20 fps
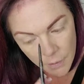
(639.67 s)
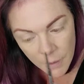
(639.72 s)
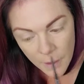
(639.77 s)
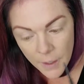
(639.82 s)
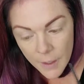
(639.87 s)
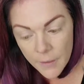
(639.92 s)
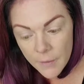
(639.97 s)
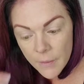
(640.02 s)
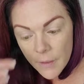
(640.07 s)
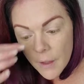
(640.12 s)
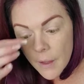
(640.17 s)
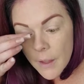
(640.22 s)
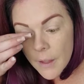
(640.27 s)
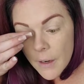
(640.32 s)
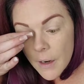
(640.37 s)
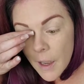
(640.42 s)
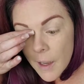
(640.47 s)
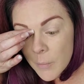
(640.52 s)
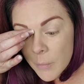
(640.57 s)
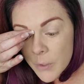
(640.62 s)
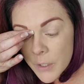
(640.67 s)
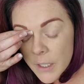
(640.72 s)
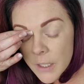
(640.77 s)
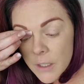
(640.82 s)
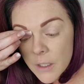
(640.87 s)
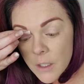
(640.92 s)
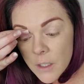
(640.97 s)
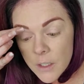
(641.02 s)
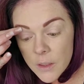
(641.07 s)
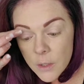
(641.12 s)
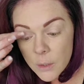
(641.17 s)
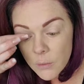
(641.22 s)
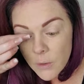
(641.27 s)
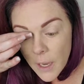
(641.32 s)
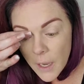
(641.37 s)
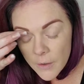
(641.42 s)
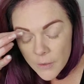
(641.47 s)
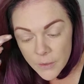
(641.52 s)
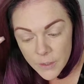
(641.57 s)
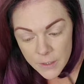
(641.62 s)
And then I'm pretty good
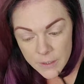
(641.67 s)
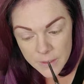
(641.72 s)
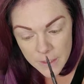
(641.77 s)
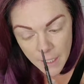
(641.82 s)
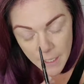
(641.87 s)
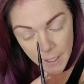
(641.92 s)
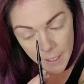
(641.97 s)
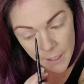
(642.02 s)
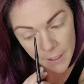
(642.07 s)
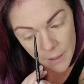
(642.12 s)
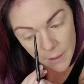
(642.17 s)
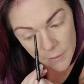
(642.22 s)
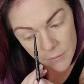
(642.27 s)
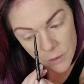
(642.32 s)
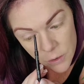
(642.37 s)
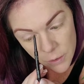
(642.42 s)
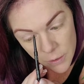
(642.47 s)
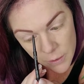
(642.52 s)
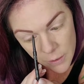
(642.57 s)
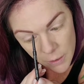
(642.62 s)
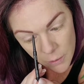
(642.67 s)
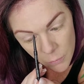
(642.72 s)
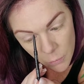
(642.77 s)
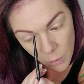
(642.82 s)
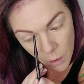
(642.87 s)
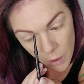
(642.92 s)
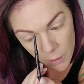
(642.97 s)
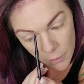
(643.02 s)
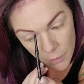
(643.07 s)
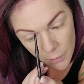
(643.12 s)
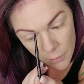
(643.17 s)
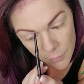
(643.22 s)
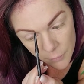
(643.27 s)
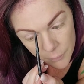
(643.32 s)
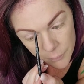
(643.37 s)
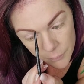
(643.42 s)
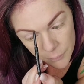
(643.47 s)
throughout the day of drinking water